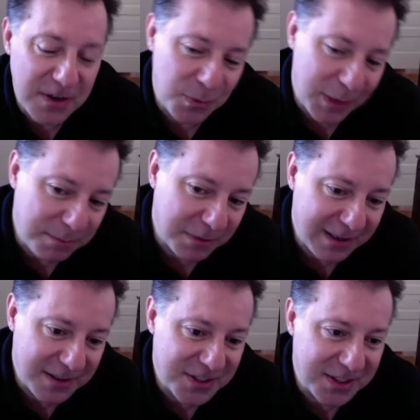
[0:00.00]
wind
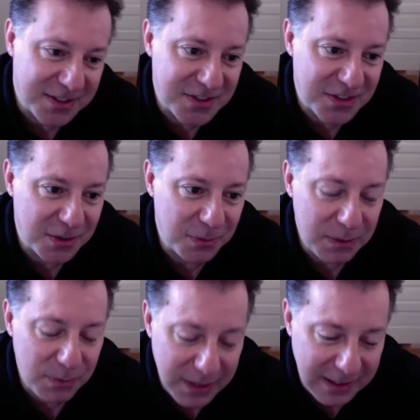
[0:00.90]
players are concerned, we
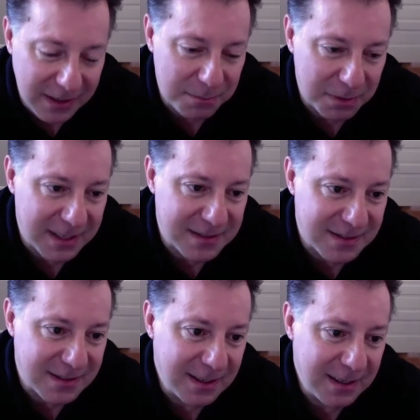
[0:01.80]
really are
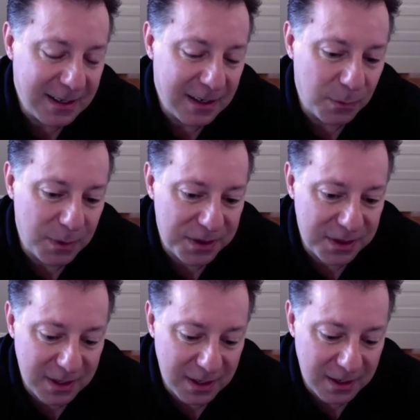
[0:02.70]
blessed with
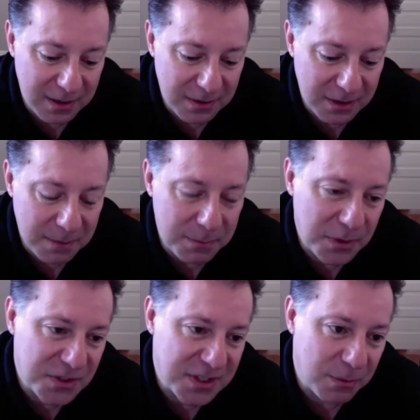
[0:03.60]
the
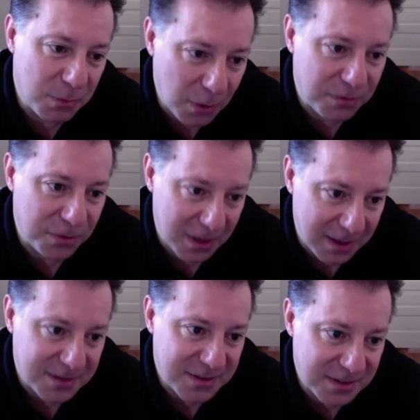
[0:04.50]
composers that wrote for
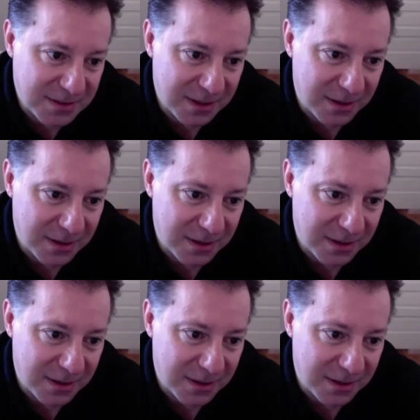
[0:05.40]
us, you